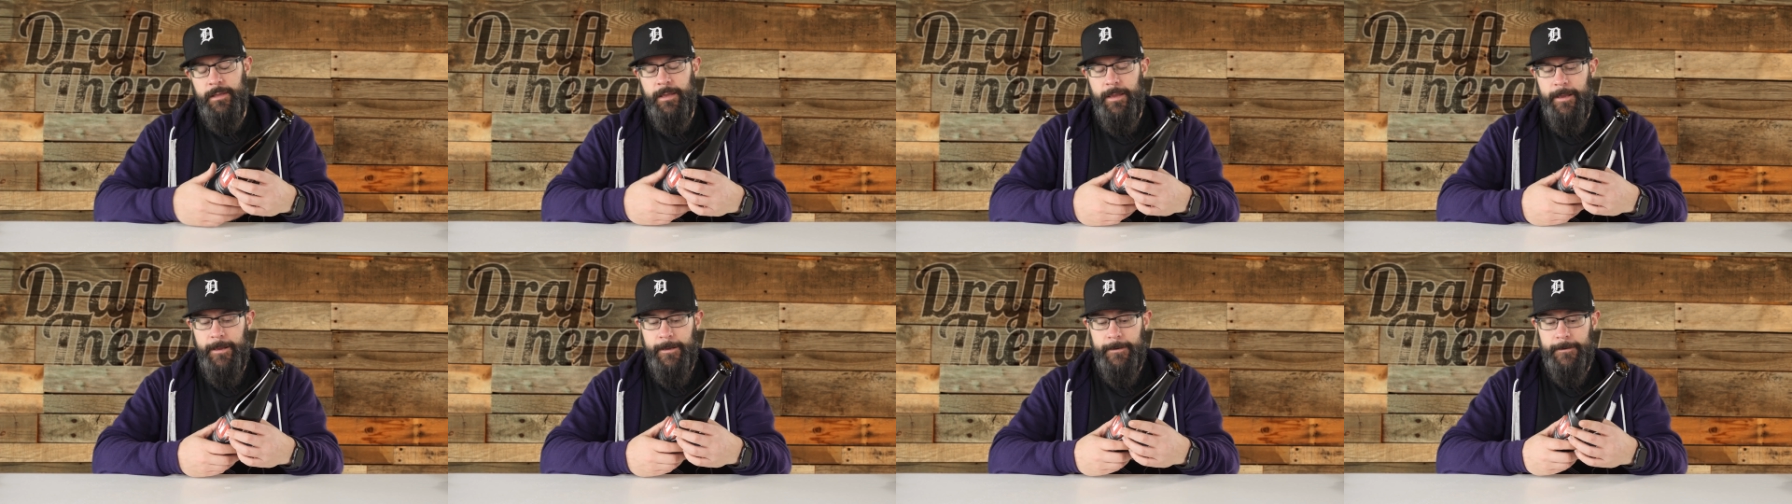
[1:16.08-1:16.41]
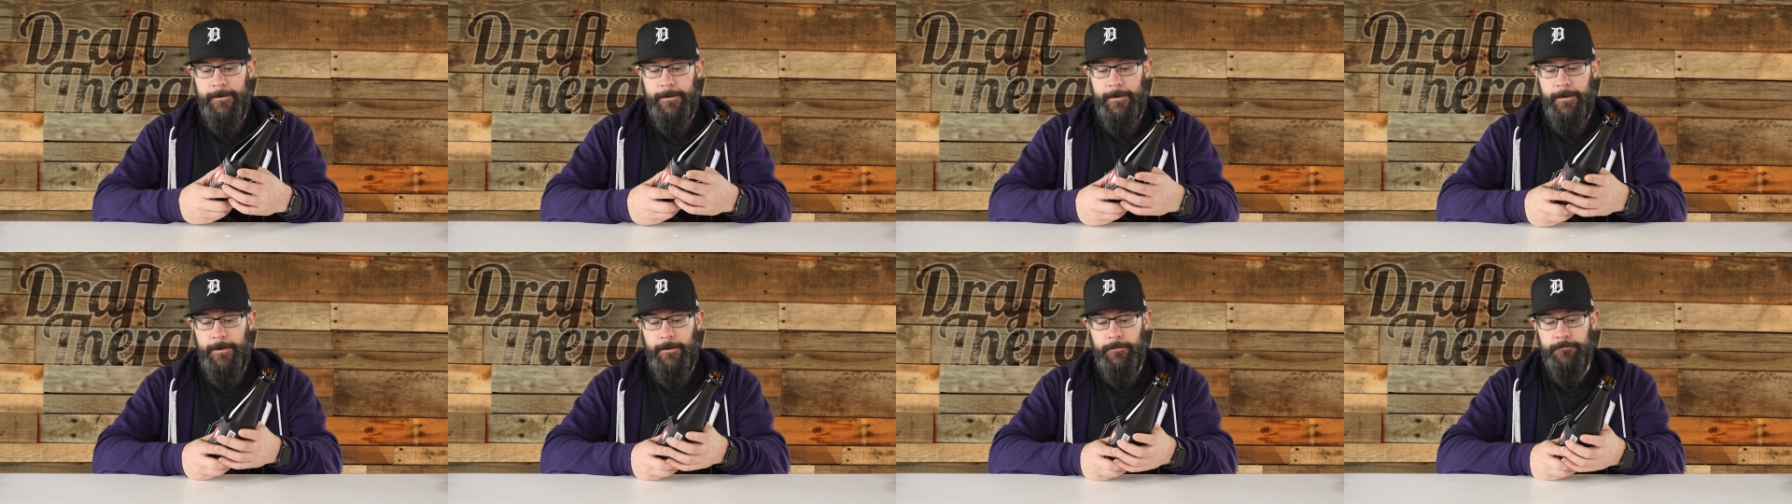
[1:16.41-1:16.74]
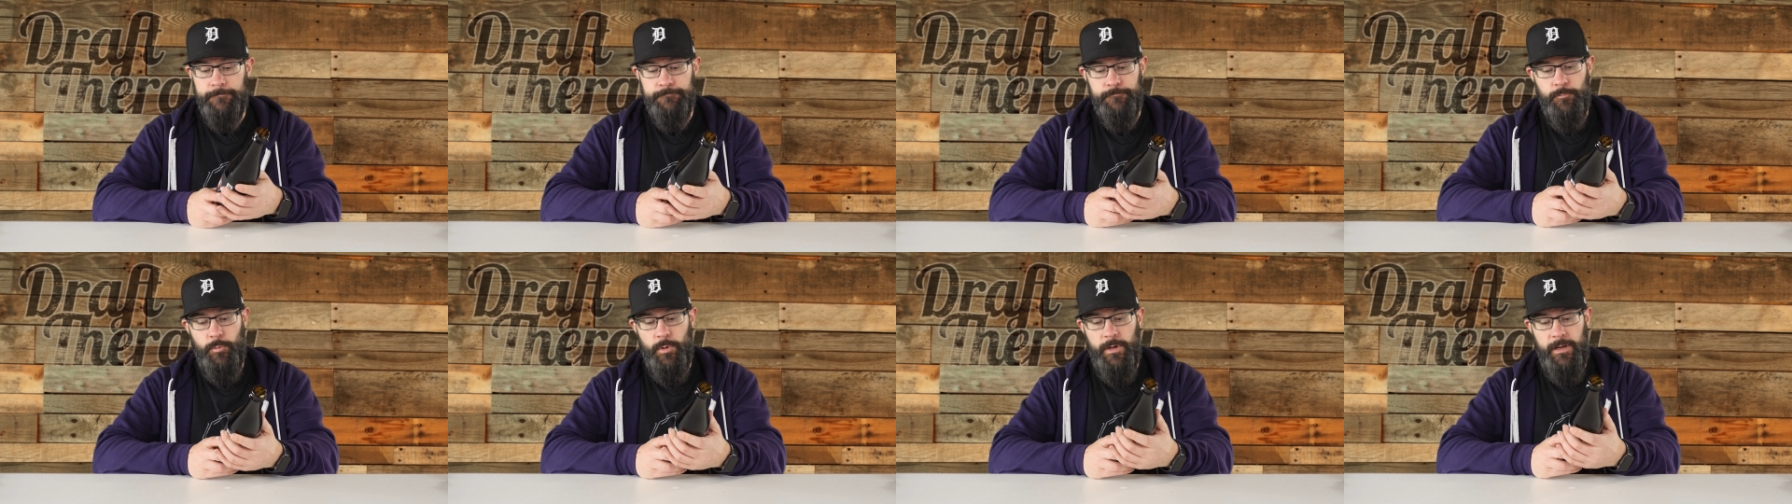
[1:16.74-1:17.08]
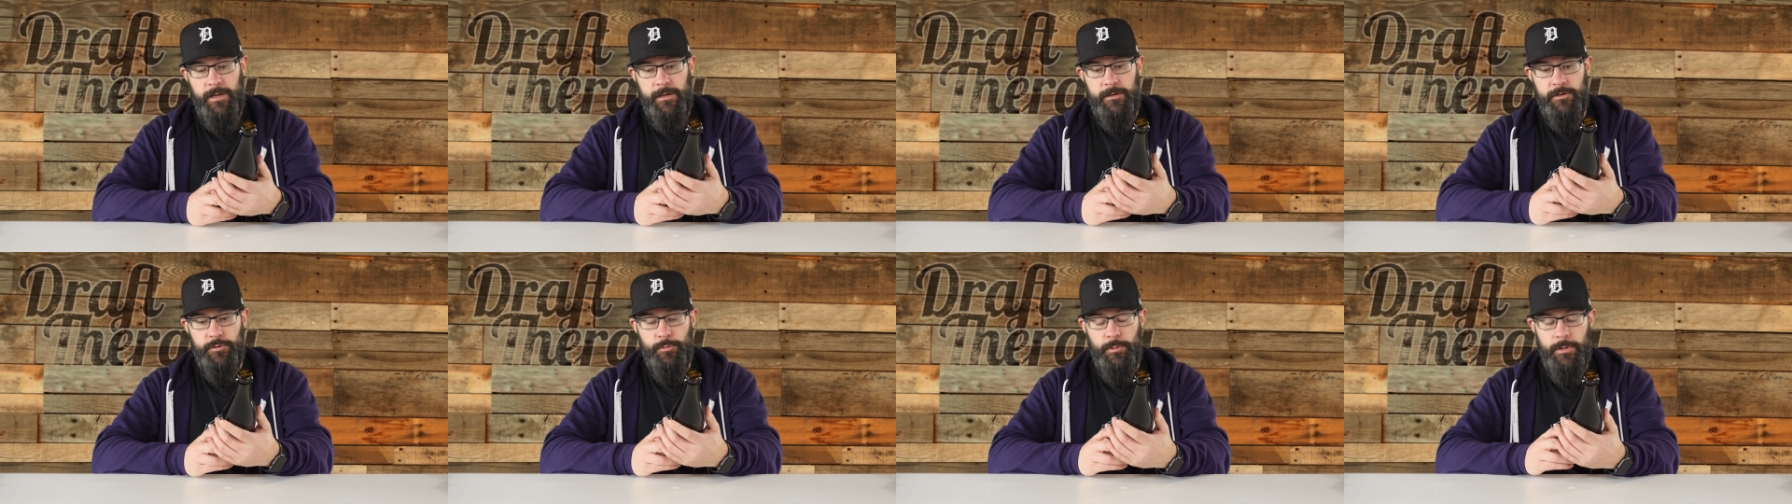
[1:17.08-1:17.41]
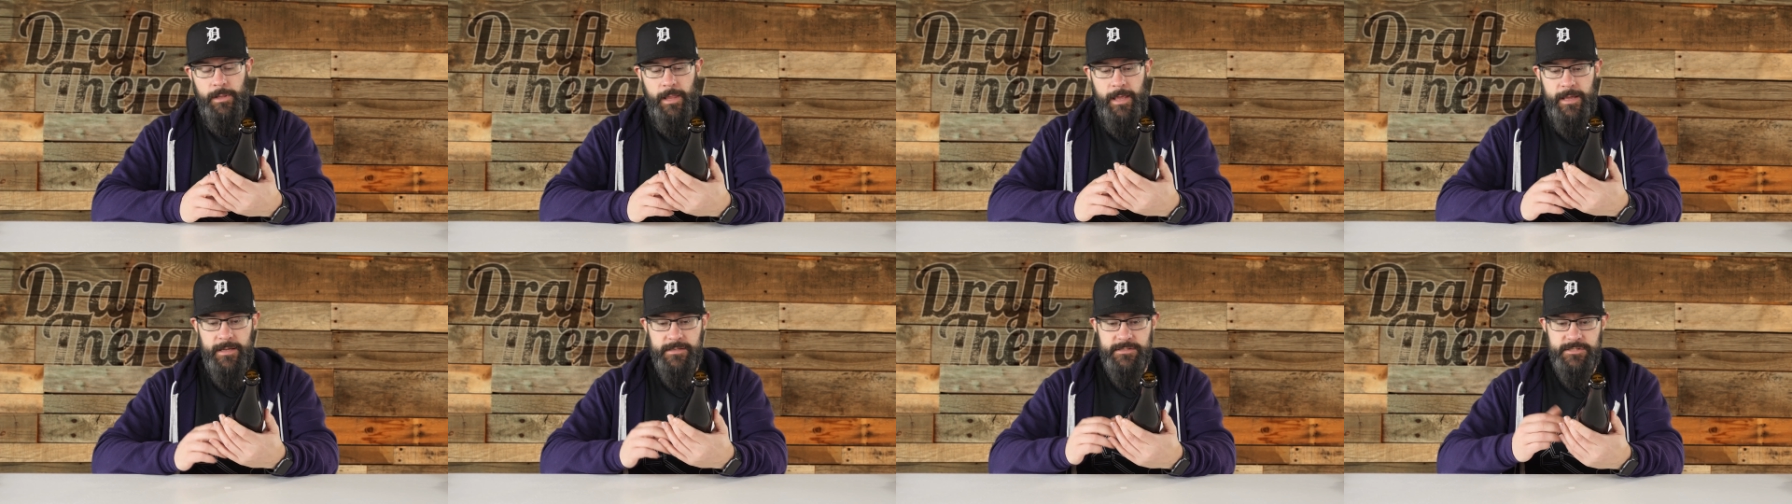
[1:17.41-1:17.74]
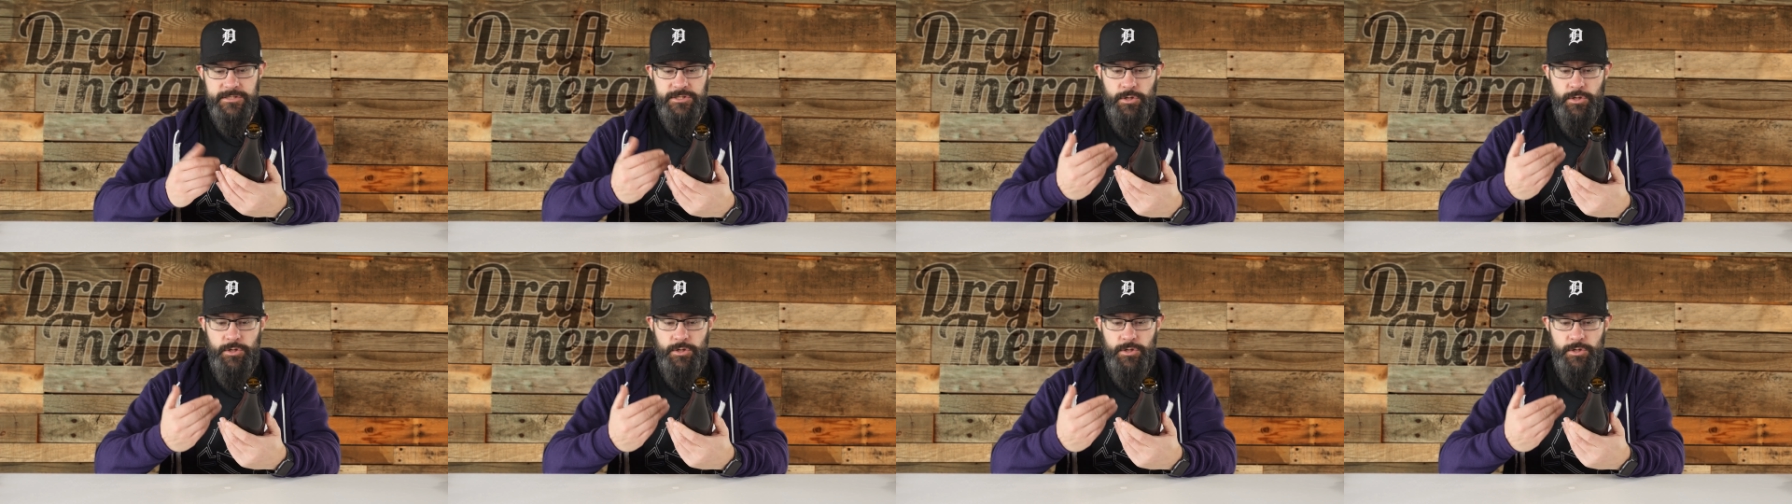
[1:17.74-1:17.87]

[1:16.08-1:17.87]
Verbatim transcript: and uh, we'll get it into a glass.